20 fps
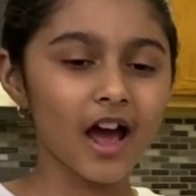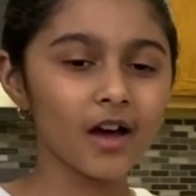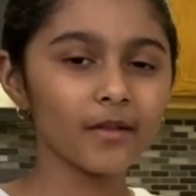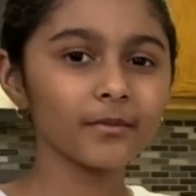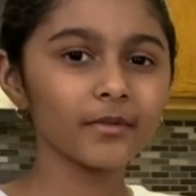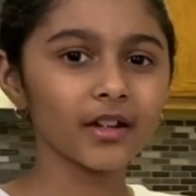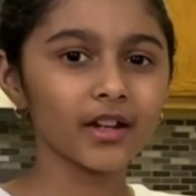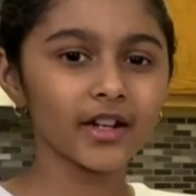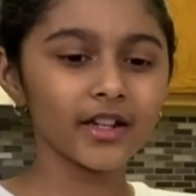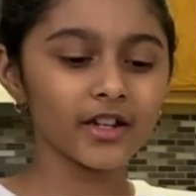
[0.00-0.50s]

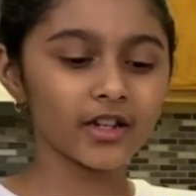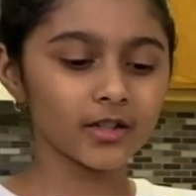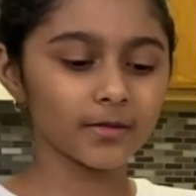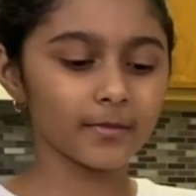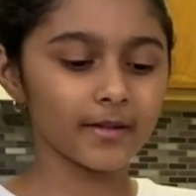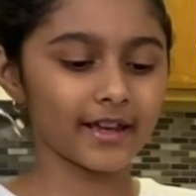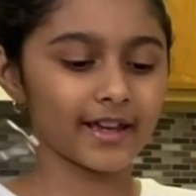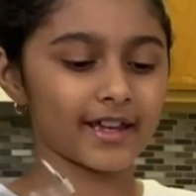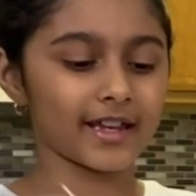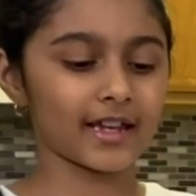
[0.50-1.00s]
I'm going to use
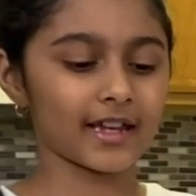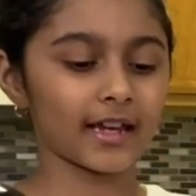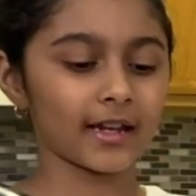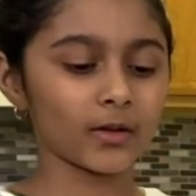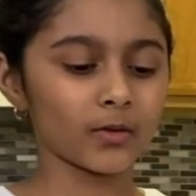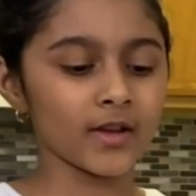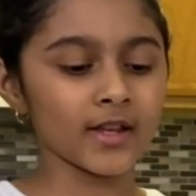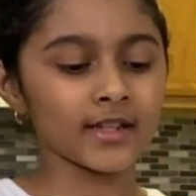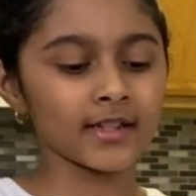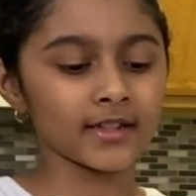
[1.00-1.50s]
my hand
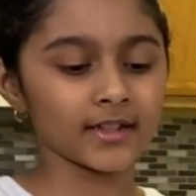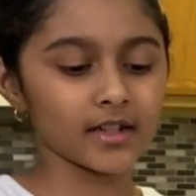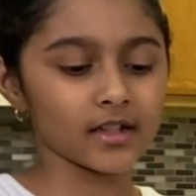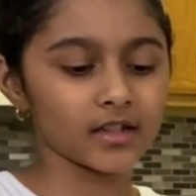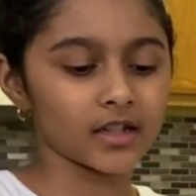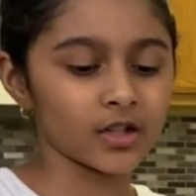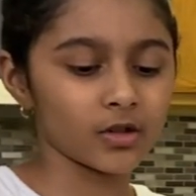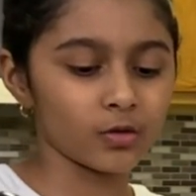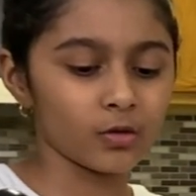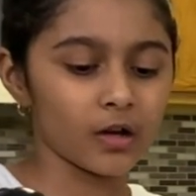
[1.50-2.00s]
whisk
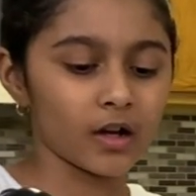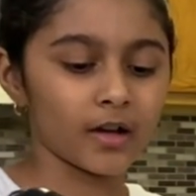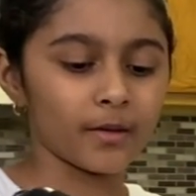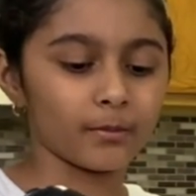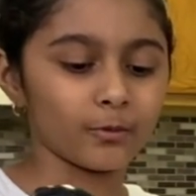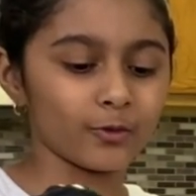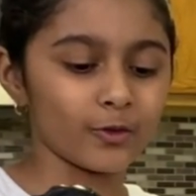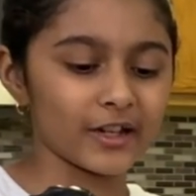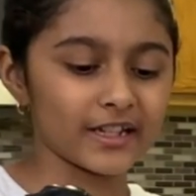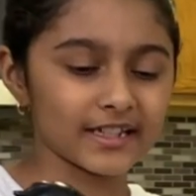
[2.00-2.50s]
to
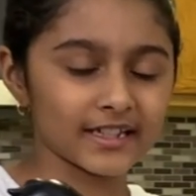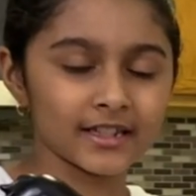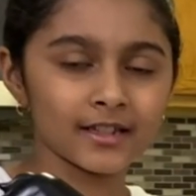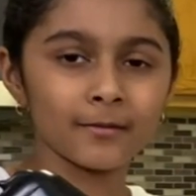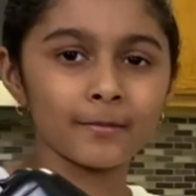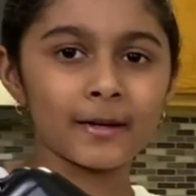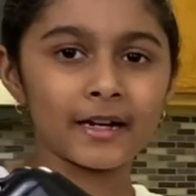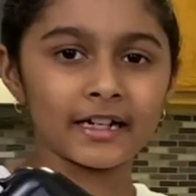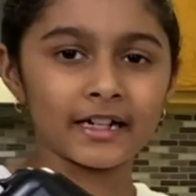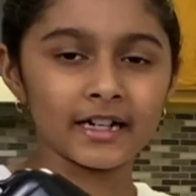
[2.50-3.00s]
whisk
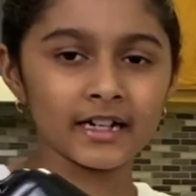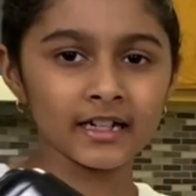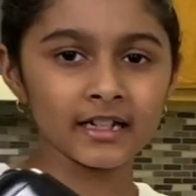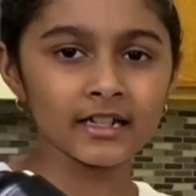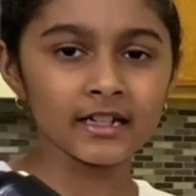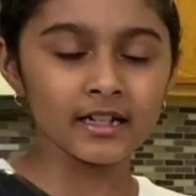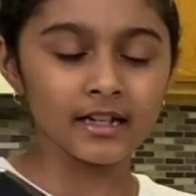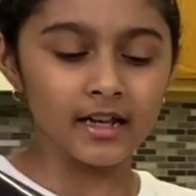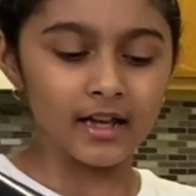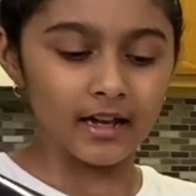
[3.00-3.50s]
the butter
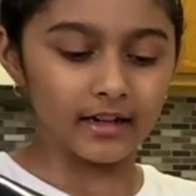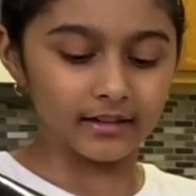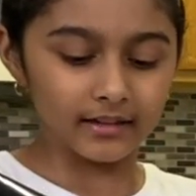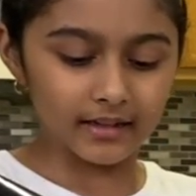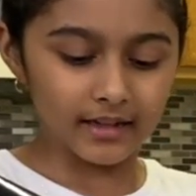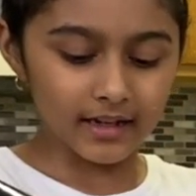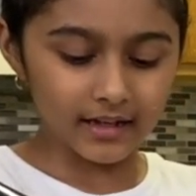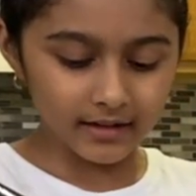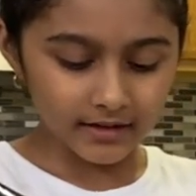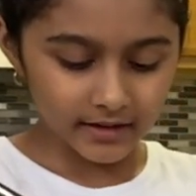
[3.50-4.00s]
and
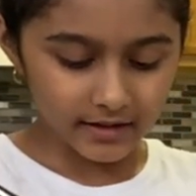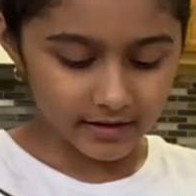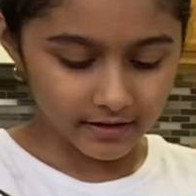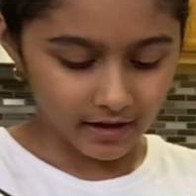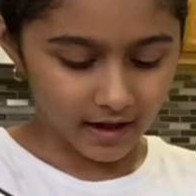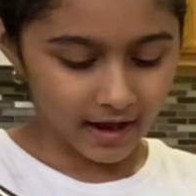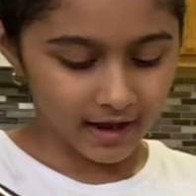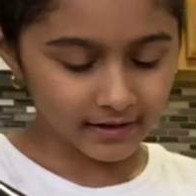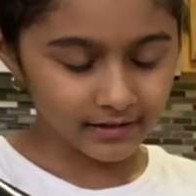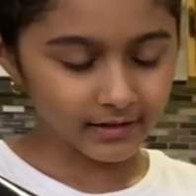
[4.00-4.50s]
then
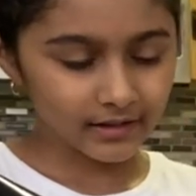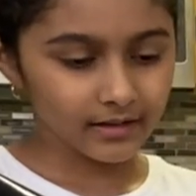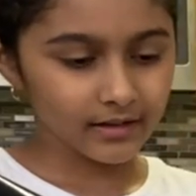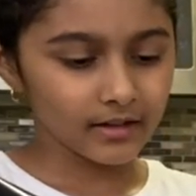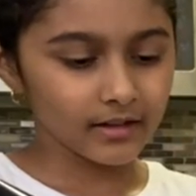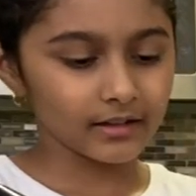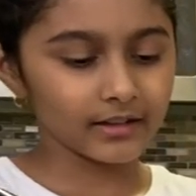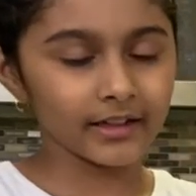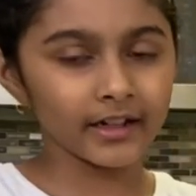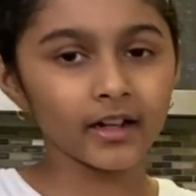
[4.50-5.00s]
add
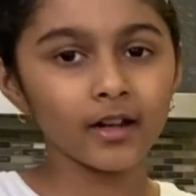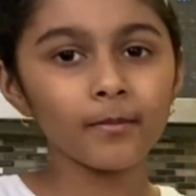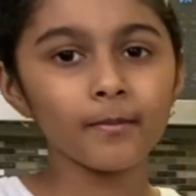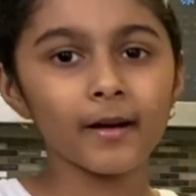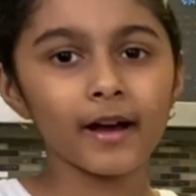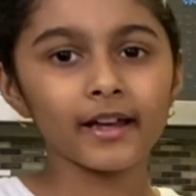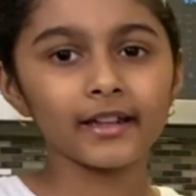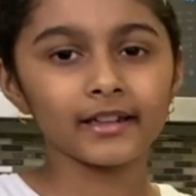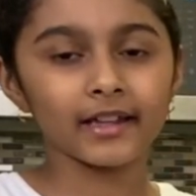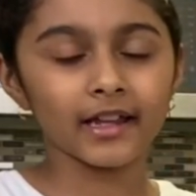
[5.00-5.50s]
little
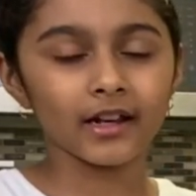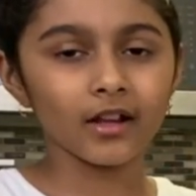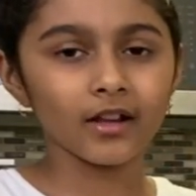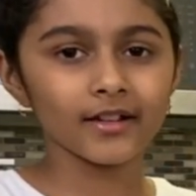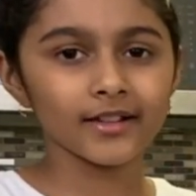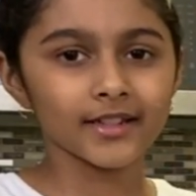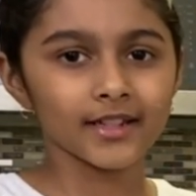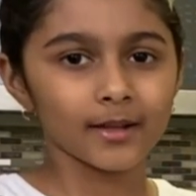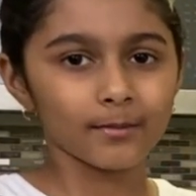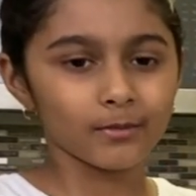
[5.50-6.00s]
by
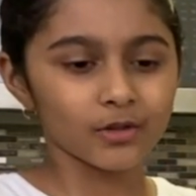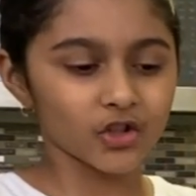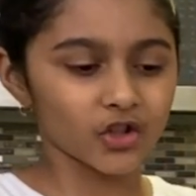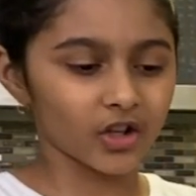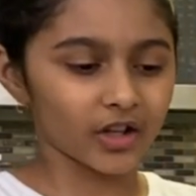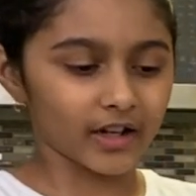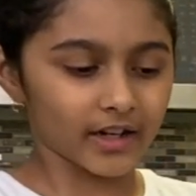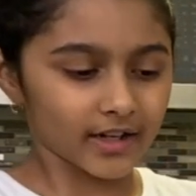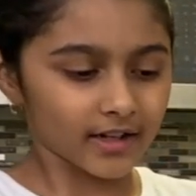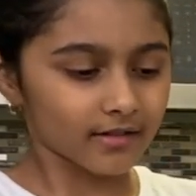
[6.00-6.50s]
little some
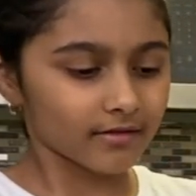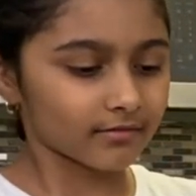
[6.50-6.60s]
sugar.